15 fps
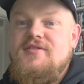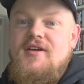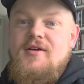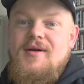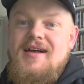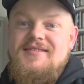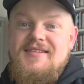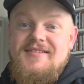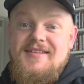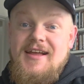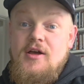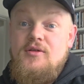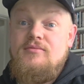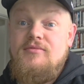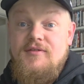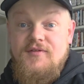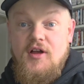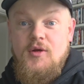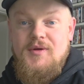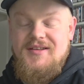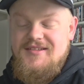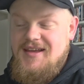So as it's now the
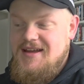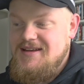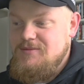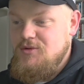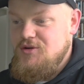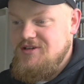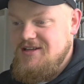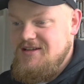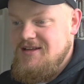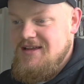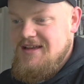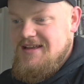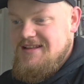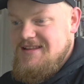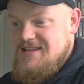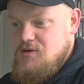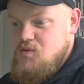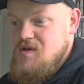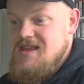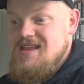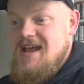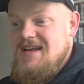following Saturday morning, the
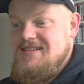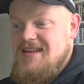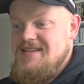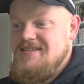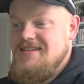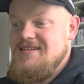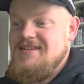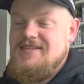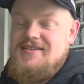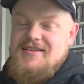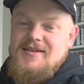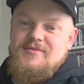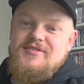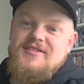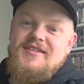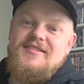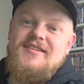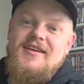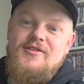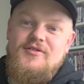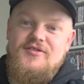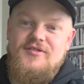week has ended in terms of the
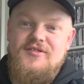sales.